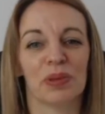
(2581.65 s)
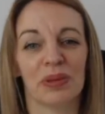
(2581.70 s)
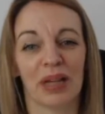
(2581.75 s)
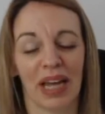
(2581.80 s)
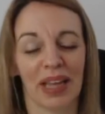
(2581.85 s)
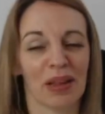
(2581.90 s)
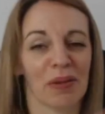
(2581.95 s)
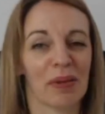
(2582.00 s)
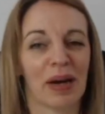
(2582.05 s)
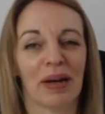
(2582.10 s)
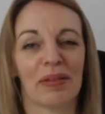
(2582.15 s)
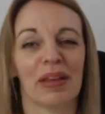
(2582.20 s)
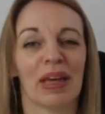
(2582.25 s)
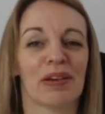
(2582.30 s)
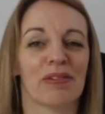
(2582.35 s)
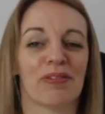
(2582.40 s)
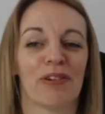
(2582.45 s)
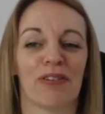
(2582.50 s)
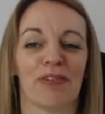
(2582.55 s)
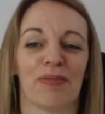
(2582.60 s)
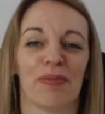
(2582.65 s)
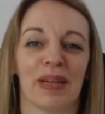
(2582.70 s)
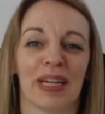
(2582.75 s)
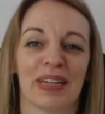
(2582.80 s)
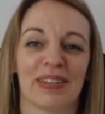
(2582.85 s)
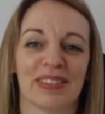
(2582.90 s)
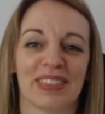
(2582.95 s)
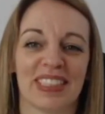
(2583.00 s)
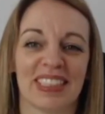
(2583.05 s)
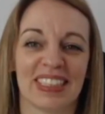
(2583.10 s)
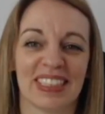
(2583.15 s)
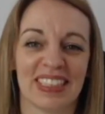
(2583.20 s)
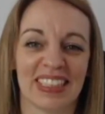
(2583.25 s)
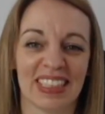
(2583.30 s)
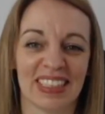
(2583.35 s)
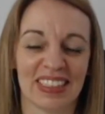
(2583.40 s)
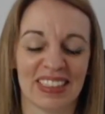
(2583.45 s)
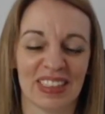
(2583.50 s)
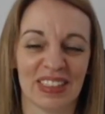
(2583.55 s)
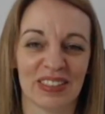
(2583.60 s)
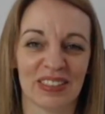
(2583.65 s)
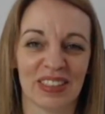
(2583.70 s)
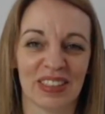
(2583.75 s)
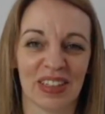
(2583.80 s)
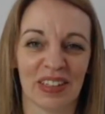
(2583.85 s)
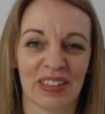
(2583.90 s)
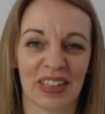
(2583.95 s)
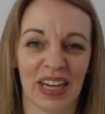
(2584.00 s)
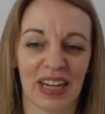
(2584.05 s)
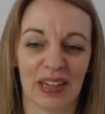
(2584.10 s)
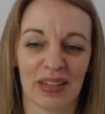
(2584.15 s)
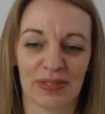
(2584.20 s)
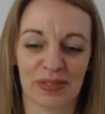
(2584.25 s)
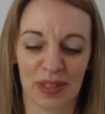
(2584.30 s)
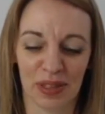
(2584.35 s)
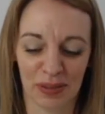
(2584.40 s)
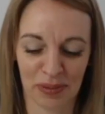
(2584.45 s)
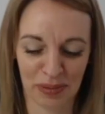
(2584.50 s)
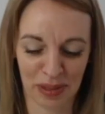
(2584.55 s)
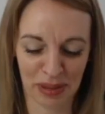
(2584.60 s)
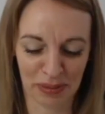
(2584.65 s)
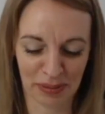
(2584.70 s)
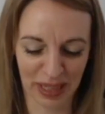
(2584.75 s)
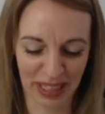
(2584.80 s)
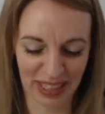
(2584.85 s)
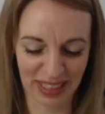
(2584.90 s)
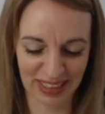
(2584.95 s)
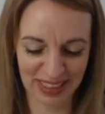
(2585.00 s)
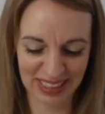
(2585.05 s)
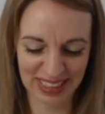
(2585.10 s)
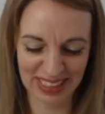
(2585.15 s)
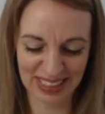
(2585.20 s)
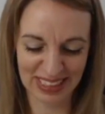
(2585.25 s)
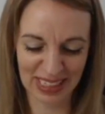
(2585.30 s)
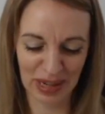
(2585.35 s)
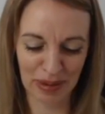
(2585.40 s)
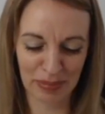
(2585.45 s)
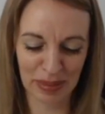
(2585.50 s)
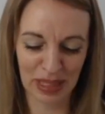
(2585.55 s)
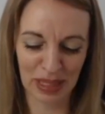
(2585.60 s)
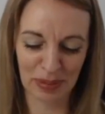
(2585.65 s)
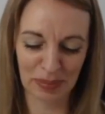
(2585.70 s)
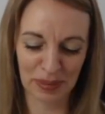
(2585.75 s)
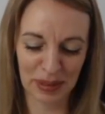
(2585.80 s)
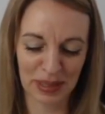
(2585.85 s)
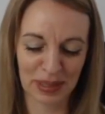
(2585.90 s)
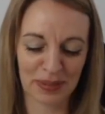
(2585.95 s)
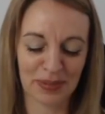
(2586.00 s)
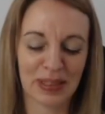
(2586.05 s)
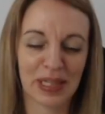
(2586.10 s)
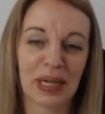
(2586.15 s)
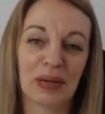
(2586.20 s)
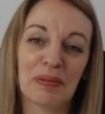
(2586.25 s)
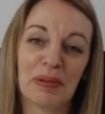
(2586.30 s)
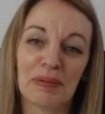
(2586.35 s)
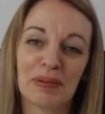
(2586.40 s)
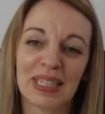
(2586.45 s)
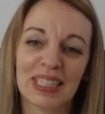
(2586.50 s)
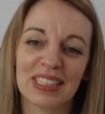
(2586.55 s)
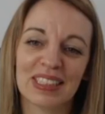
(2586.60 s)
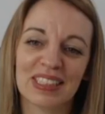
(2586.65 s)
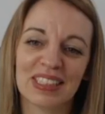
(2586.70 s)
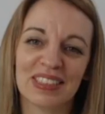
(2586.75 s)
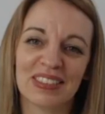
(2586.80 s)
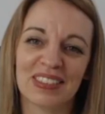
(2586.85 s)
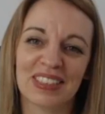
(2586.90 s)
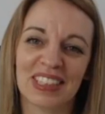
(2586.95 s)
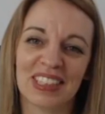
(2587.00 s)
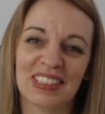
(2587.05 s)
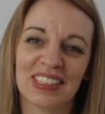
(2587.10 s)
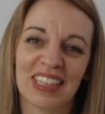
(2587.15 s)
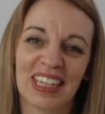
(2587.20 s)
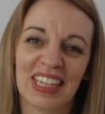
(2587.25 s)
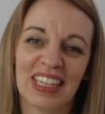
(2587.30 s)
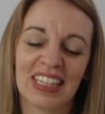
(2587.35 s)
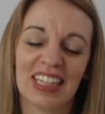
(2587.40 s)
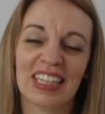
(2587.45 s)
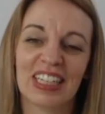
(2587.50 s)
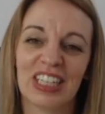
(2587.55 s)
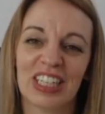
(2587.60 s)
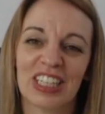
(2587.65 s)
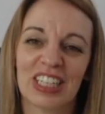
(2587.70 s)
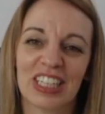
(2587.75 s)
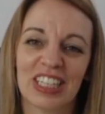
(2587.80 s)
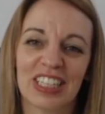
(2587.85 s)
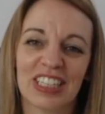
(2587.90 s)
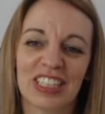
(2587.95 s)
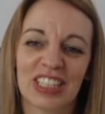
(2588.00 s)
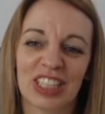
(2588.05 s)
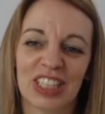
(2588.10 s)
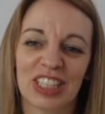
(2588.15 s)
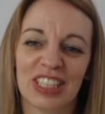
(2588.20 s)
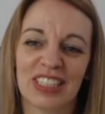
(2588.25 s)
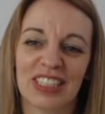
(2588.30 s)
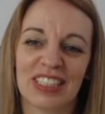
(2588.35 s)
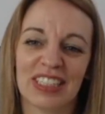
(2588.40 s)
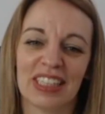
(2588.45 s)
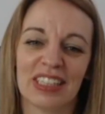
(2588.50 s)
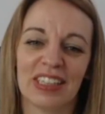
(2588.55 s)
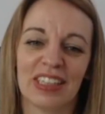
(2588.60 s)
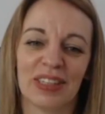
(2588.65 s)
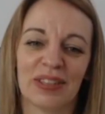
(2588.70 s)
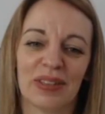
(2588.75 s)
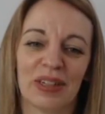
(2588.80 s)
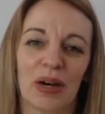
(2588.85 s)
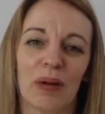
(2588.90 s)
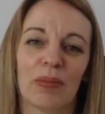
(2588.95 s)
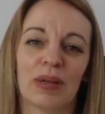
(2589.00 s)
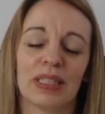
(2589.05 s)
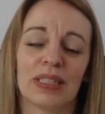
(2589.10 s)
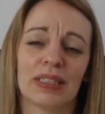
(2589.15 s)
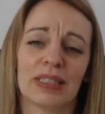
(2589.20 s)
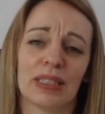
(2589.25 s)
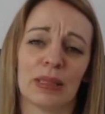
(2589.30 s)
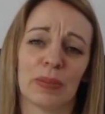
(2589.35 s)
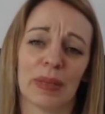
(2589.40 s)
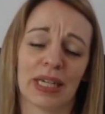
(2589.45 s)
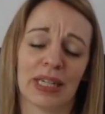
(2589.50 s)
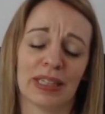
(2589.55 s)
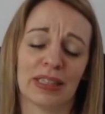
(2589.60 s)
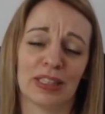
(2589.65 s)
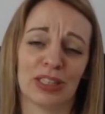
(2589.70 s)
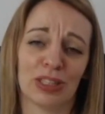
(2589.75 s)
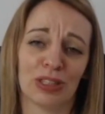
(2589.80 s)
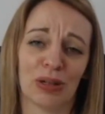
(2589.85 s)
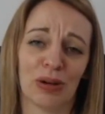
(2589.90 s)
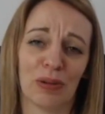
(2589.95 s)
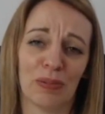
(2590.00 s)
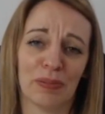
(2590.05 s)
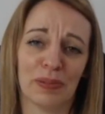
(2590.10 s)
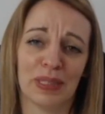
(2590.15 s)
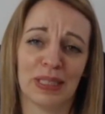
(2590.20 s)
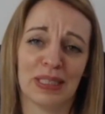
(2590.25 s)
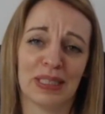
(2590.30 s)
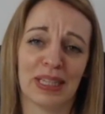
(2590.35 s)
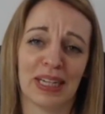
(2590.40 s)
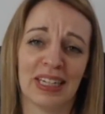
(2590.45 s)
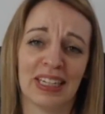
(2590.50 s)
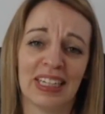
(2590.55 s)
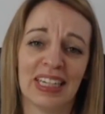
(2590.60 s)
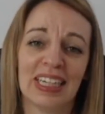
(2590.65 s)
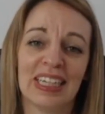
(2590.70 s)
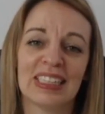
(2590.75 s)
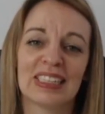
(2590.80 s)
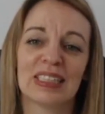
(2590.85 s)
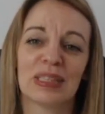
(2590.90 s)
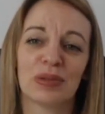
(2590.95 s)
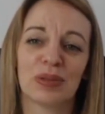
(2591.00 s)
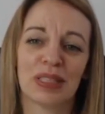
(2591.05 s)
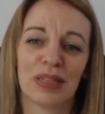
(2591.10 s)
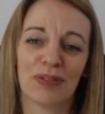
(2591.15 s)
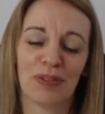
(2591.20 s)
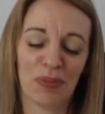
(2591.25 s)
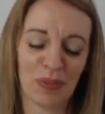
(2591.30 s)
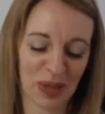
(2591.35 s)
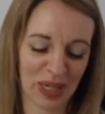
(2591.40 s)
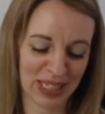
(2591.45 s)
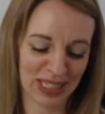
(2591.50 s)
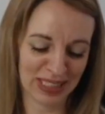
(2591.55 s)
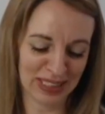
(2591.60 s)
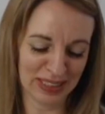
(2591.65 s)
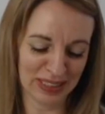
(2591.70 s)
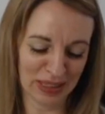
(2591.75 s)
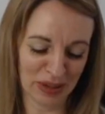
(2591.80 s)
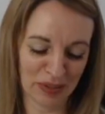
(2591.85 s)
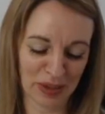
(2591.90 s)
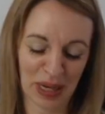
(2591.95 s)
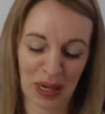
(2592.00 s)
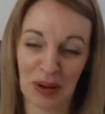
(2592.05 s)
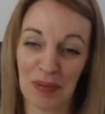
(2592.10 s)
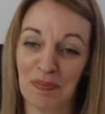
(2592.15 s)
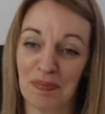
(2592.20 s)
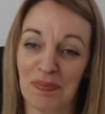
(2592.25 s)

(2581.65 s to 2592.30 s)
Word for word: get them out there for everybody else to see soon. So yeah, I've got my classes coming up over the coming weeks too. So thank you guys, good to see you, can't wait to see you back in the shop, but still 7 weeks, so we're going to